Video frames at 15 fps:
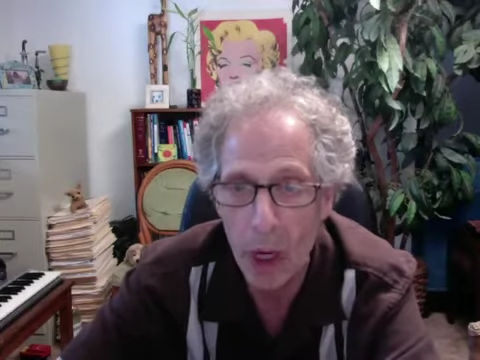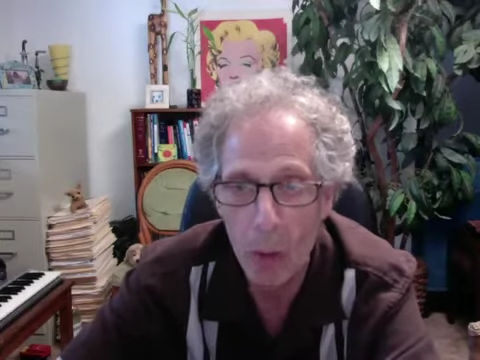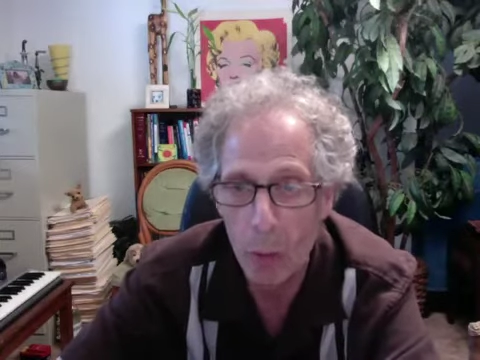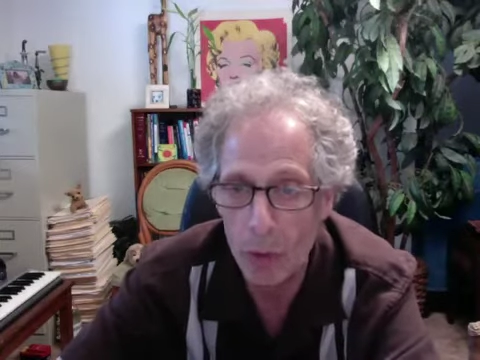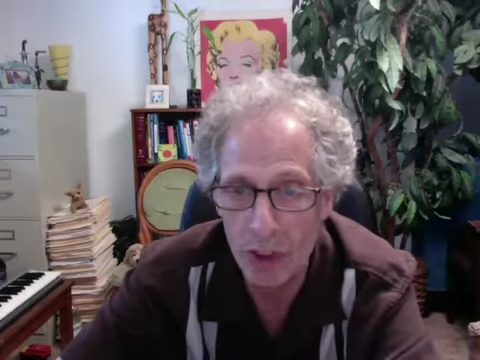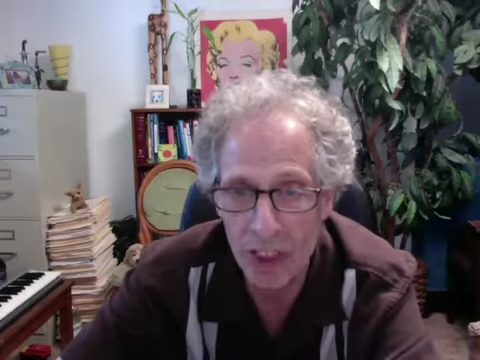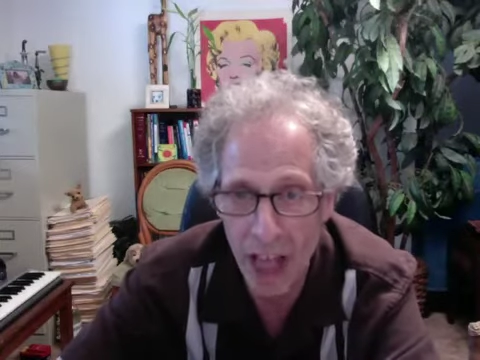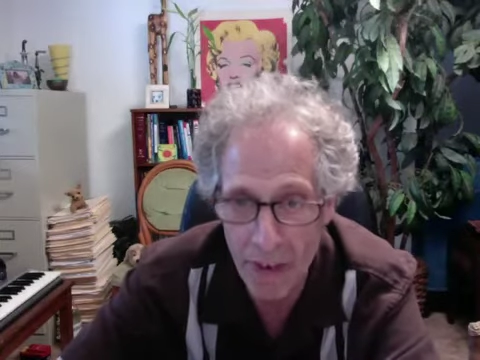
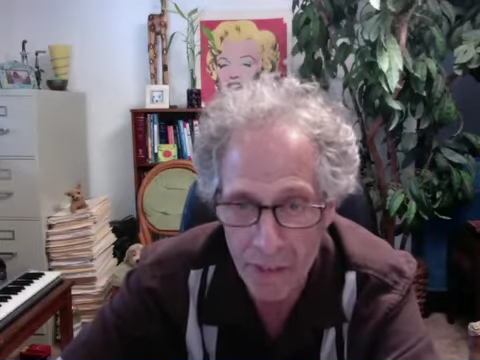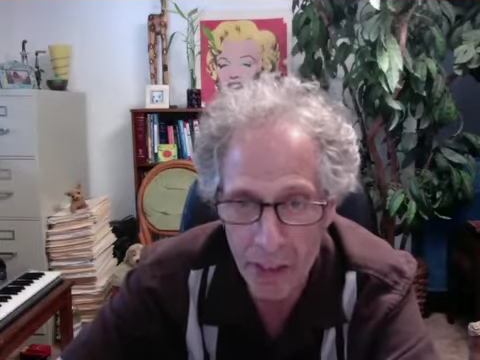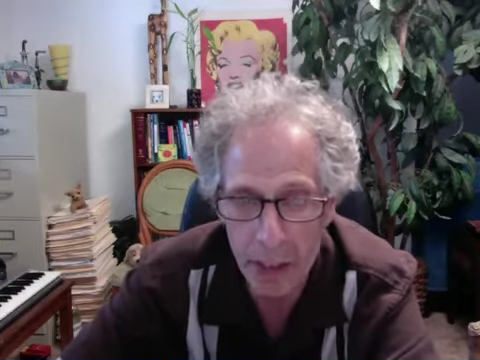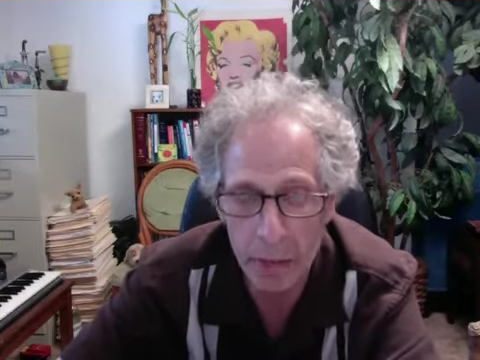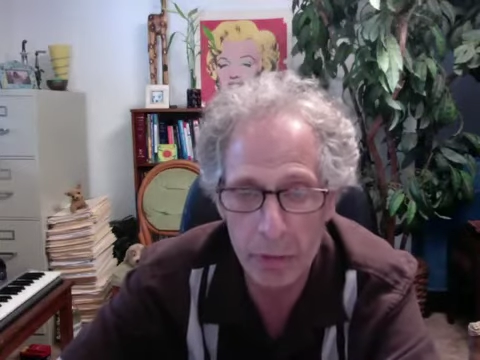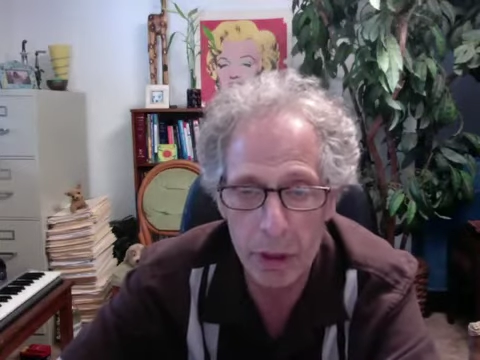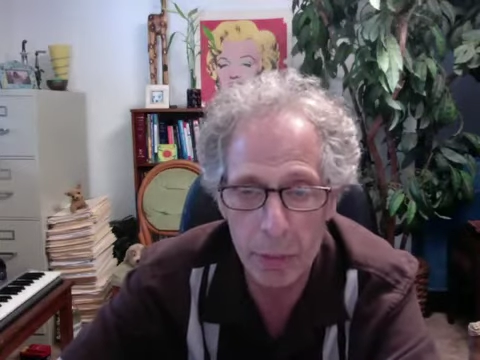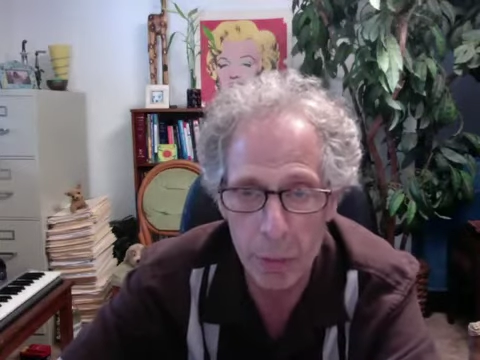will
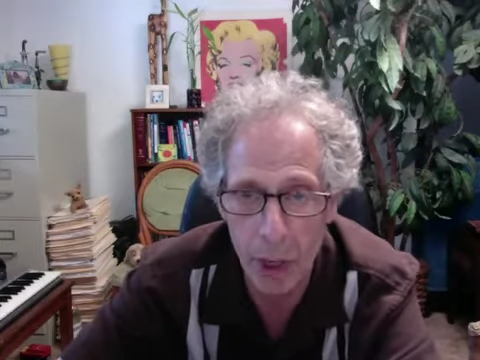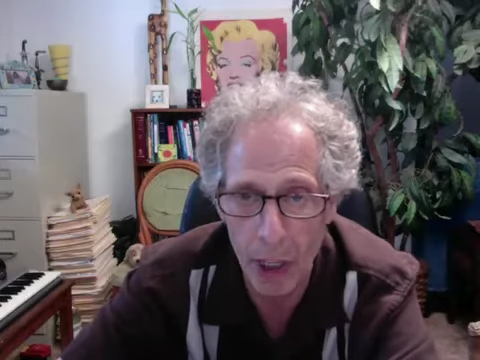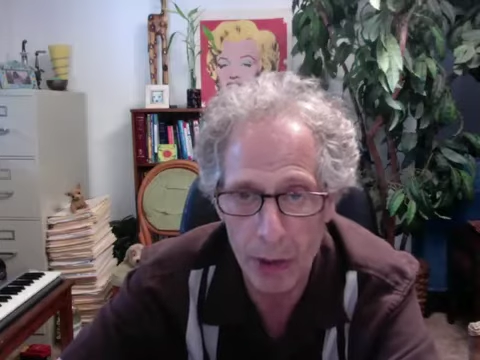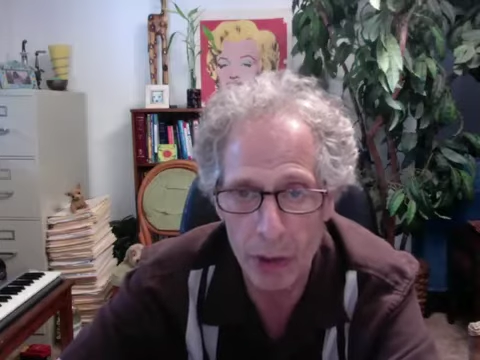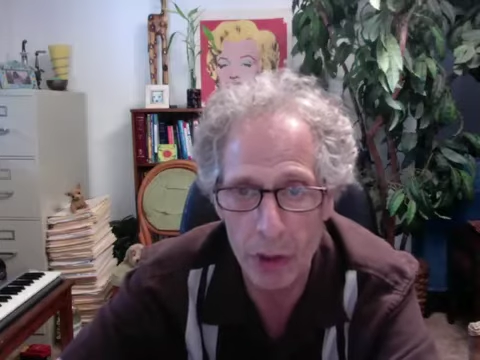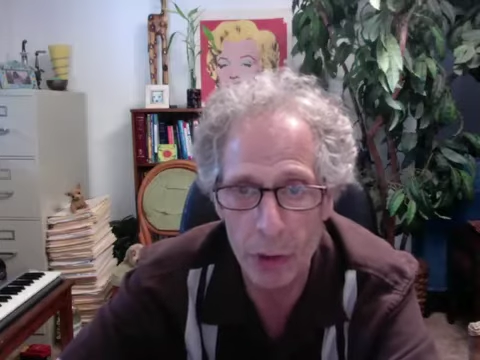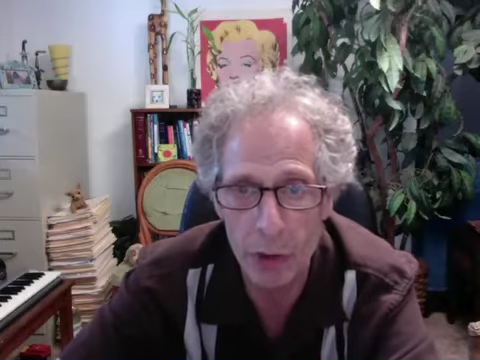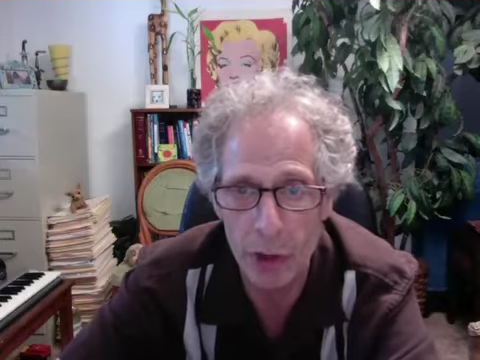definitely respond
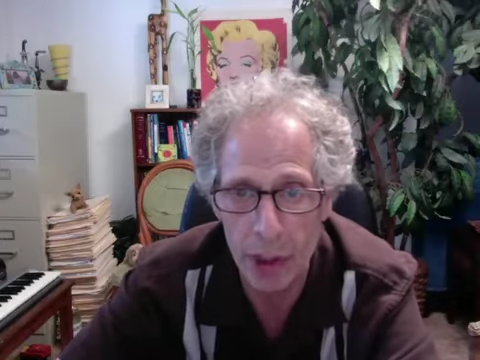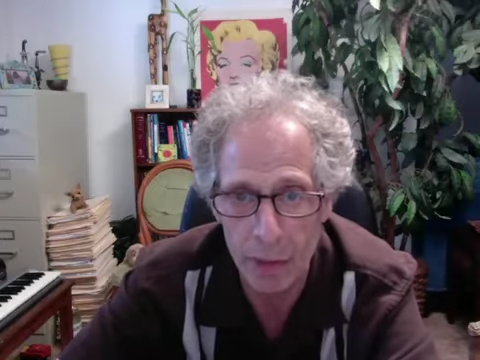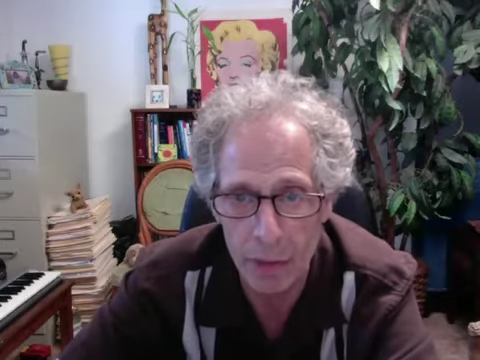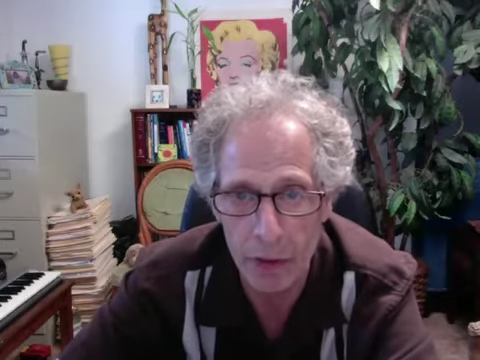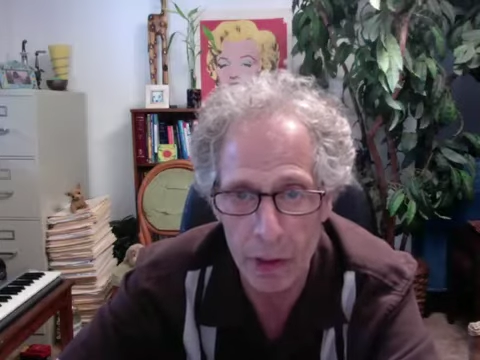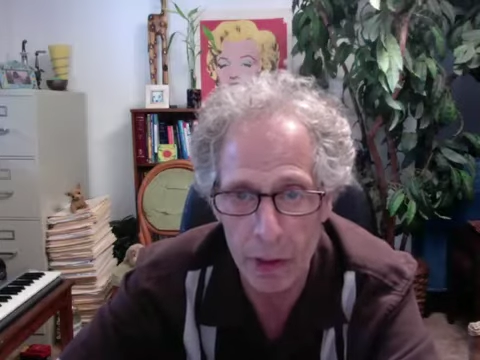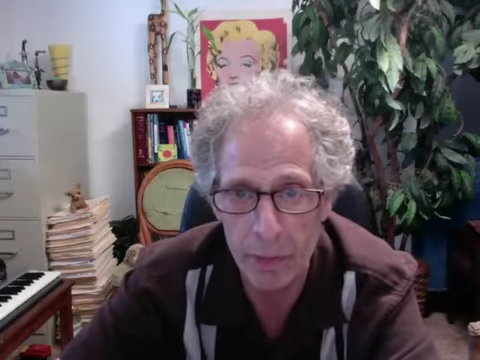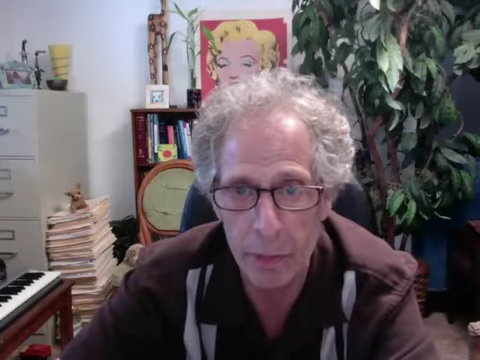to you
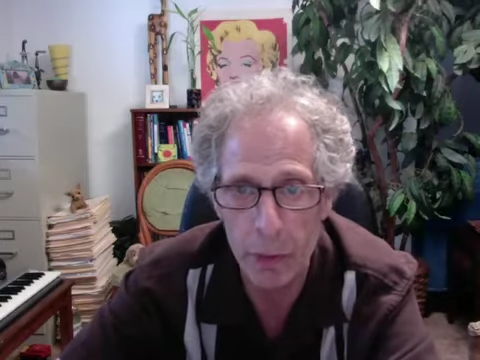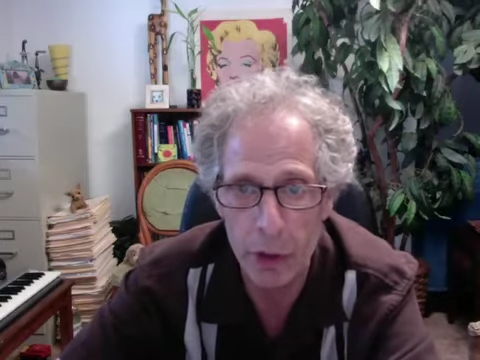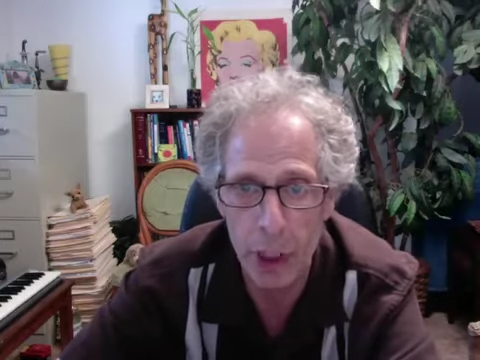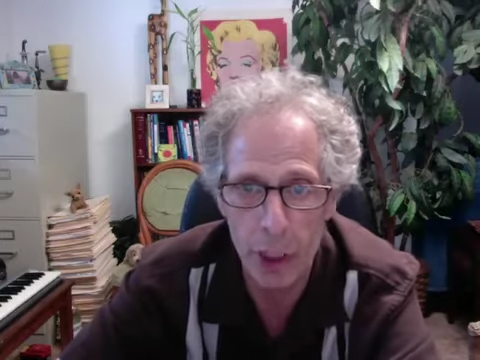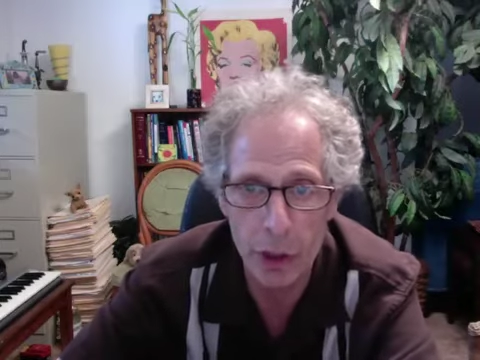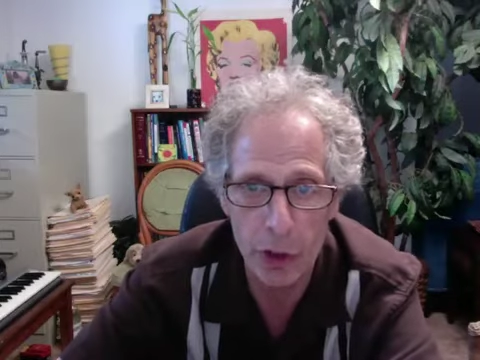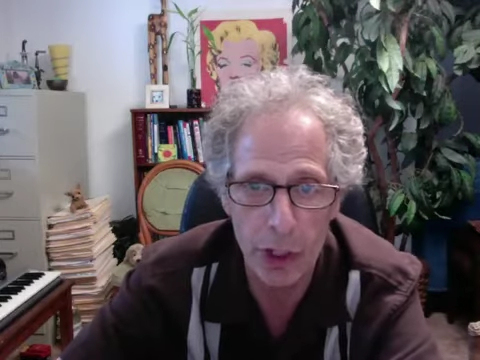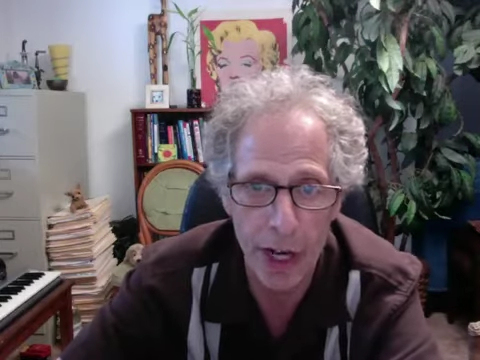differently if you
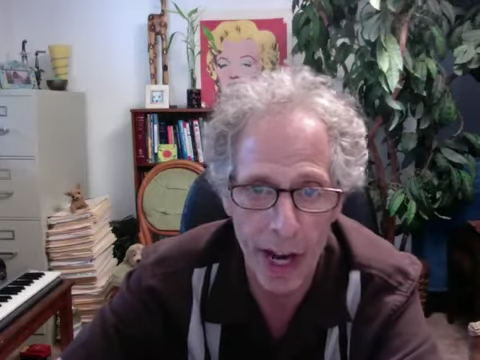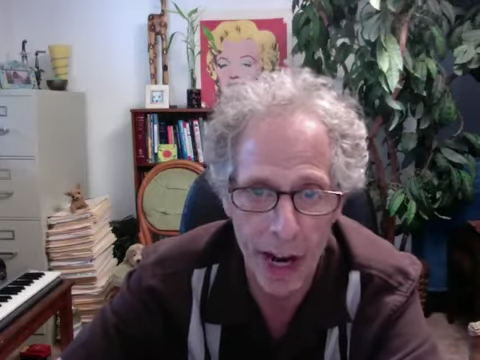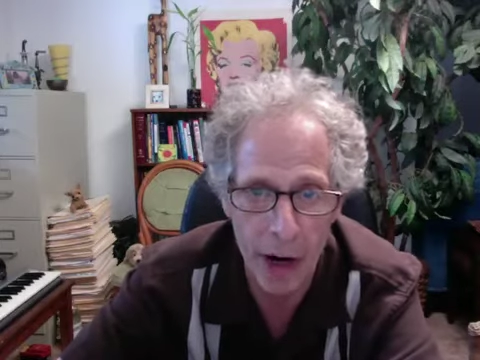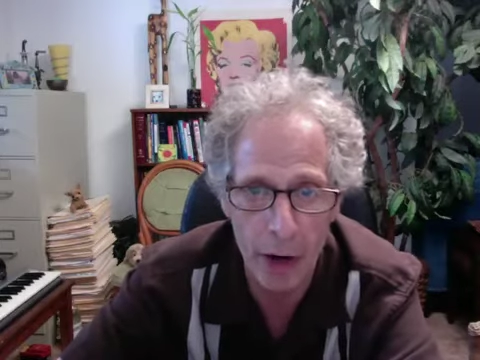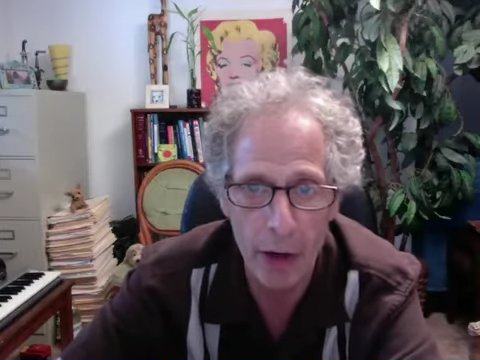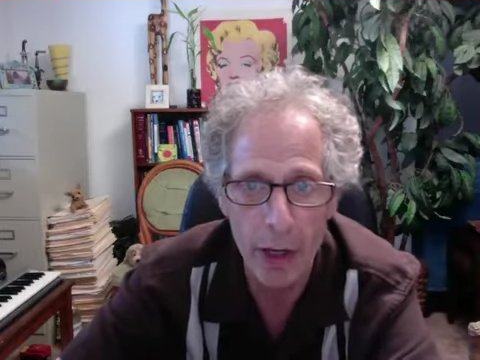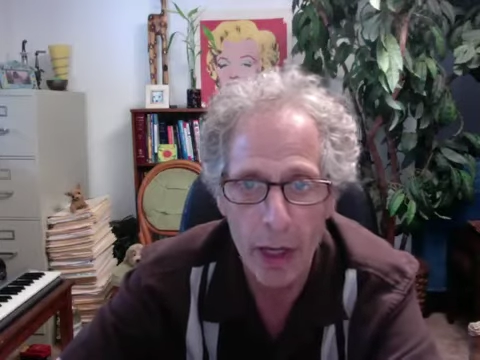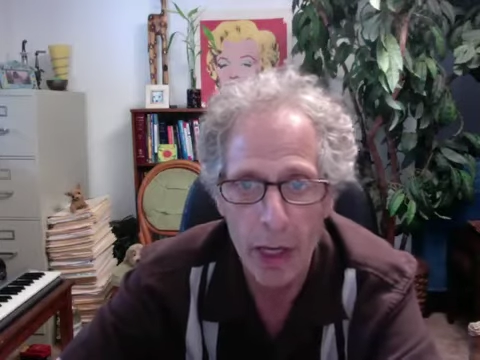change your
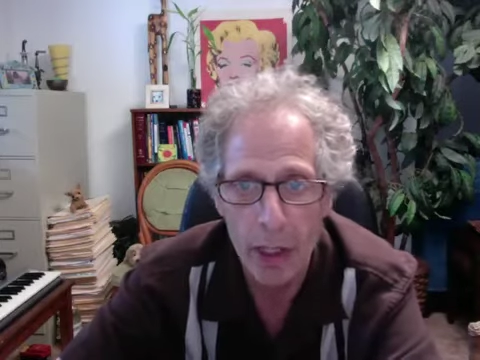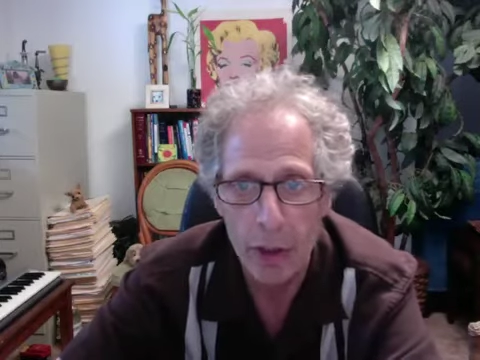hair,